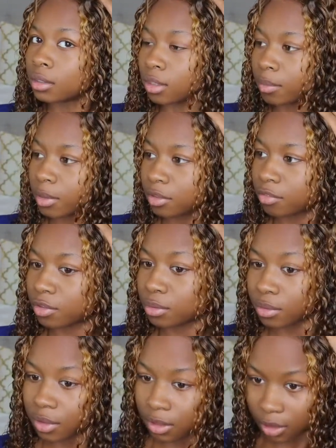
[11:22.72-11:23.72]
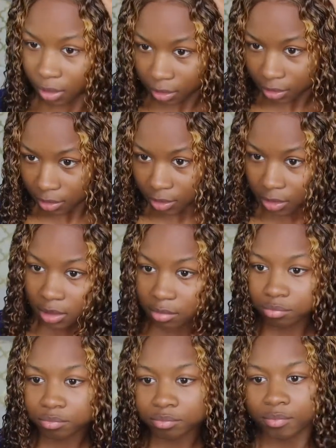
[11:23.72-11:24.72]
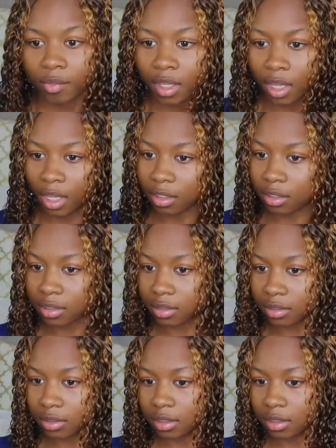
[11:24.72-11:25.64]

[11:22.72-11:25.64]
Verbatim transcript: So I'm gonna diffuse it and see how this